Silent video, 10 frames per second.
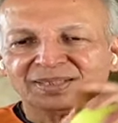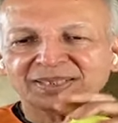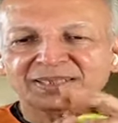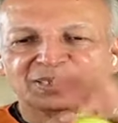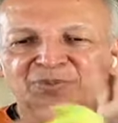
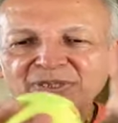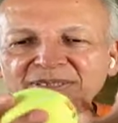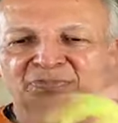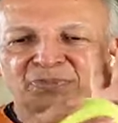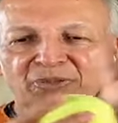Tennis ball is
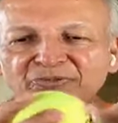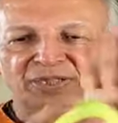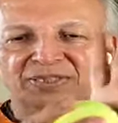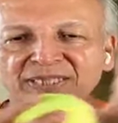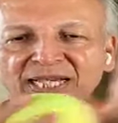a
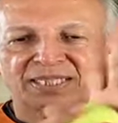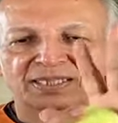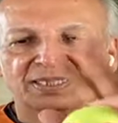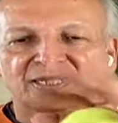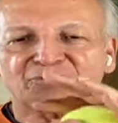perfect
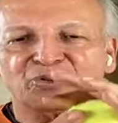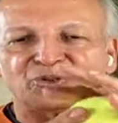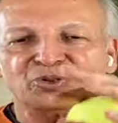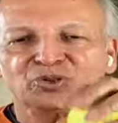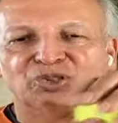size for
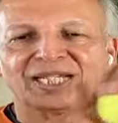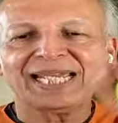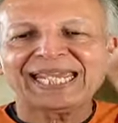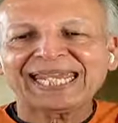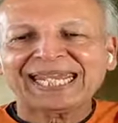your
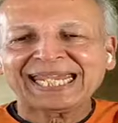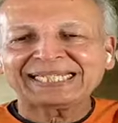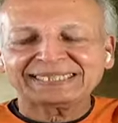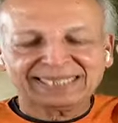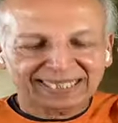
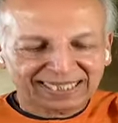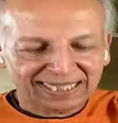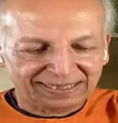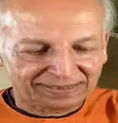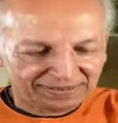hand
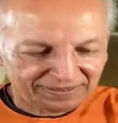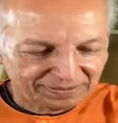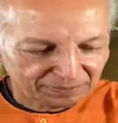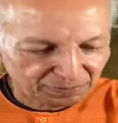health.